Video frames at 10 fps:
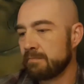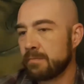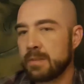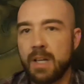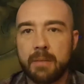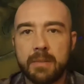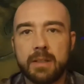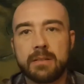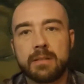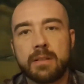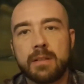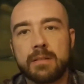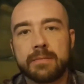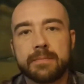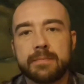not metal at
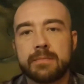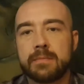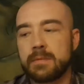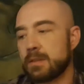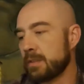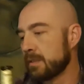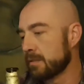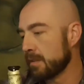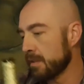all. It's just